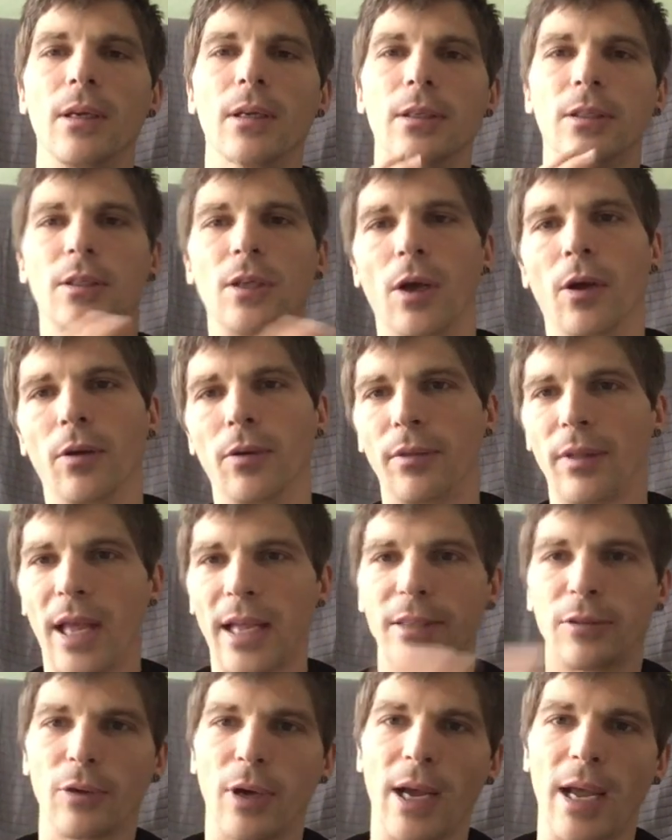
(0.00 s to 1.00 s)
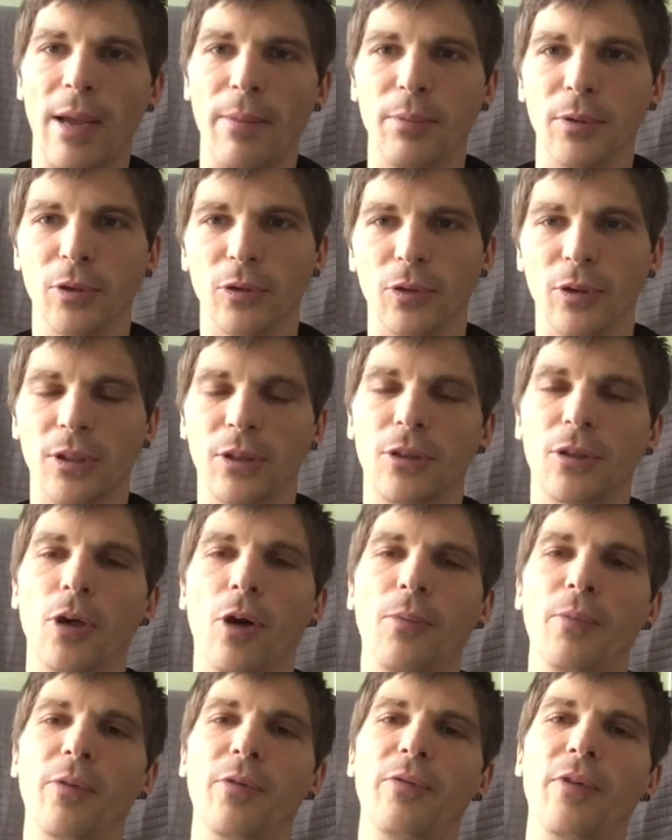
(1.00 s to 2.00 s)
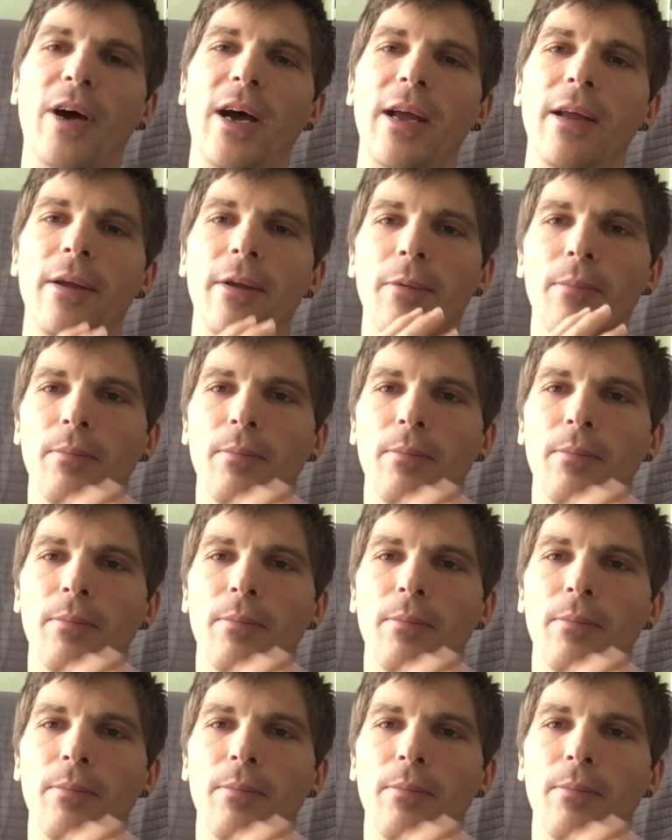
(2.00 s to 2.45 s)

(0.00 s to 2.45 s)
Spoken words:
So that's what happens with Shopify.